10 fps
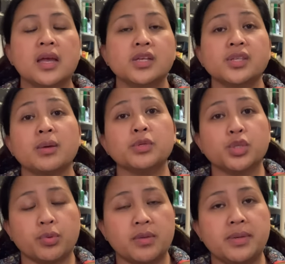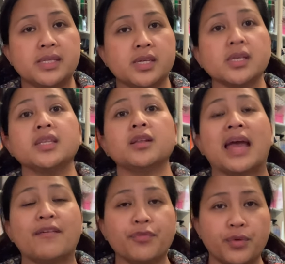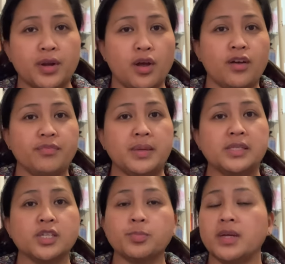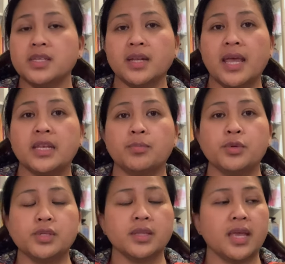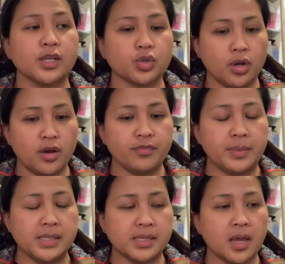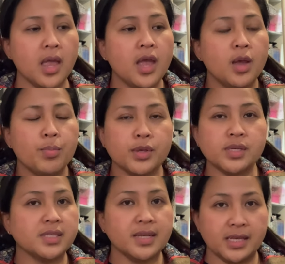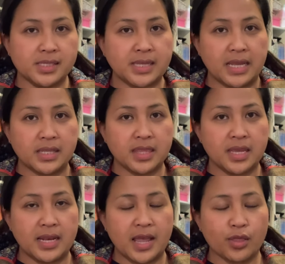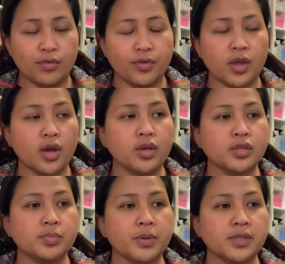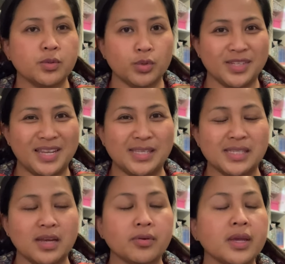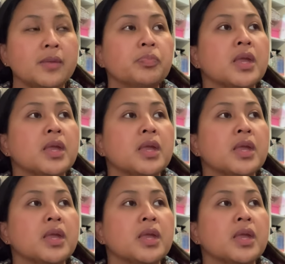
So that was three meters. I did have three and a half meters, but I didn't end up using the extra half meter because I didn't extend the length of the coat because it wasn't necessary.